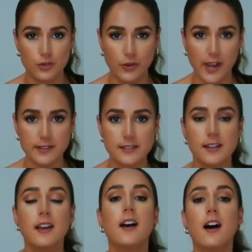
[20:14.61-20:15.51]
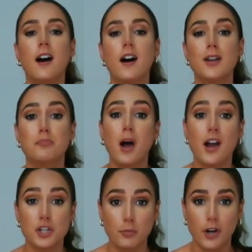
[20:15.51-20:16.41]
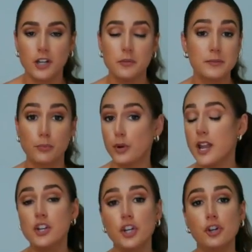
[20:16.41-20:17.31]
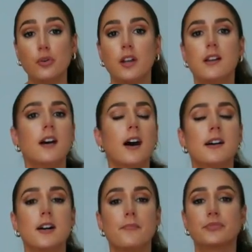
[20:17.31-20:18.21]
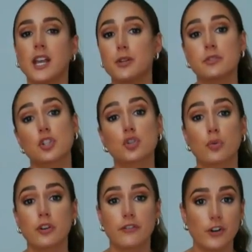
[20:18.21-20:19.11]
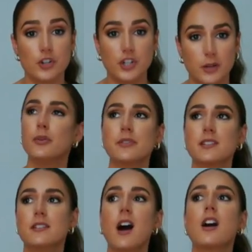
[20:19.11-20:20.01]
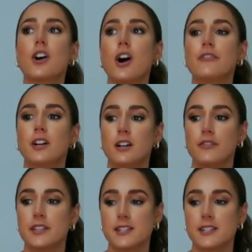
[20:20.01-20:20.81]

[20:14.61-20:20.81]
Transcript: dress on Poshmark. It was brand new, and it was a shorter version. It was a knockoff of the